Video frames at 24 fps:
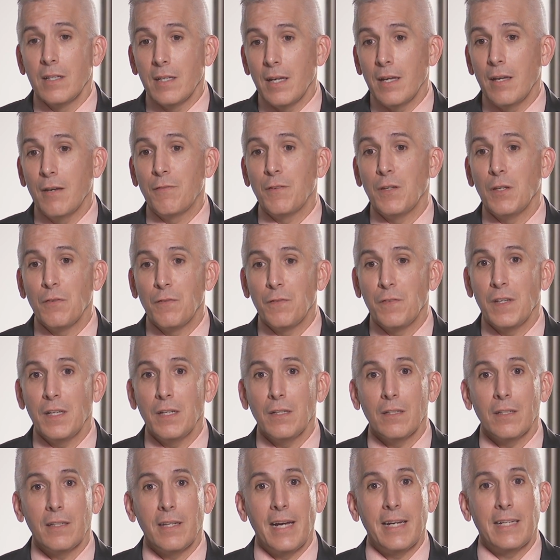If you
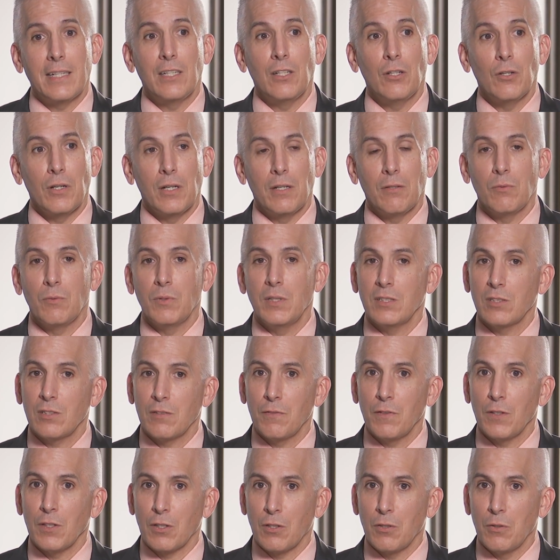feel like you're at risk
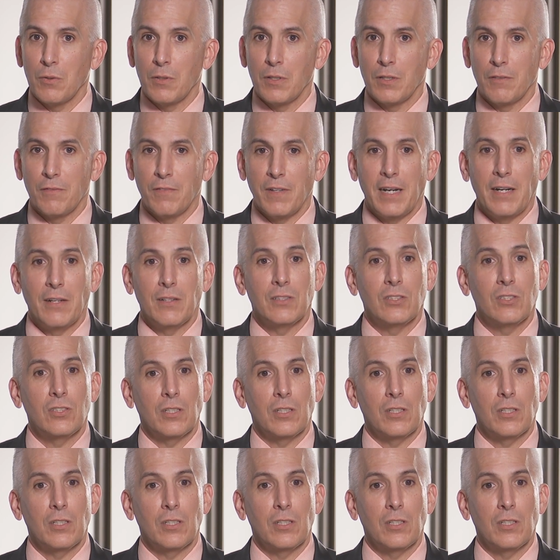for coronavirus,